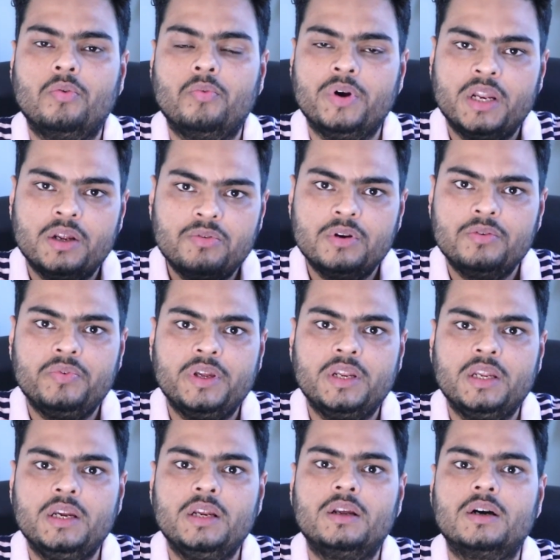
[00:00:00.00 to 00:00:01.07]
Wherever we
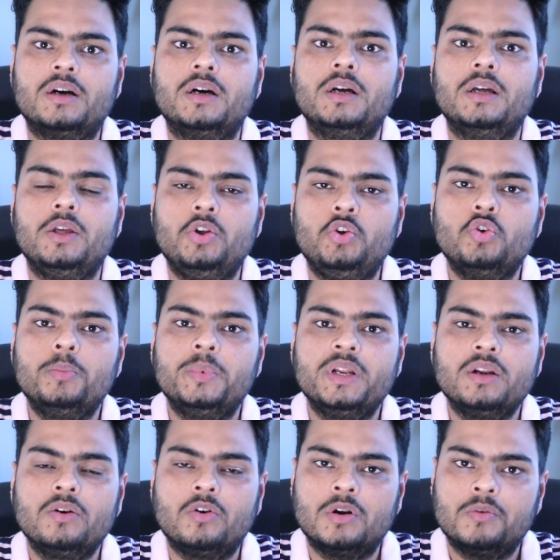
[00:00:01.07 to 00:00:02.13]
need a
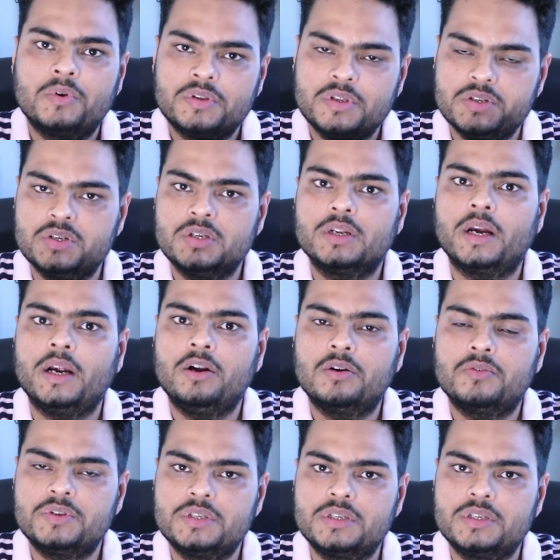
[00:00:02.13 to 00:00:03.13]
human conversation kind of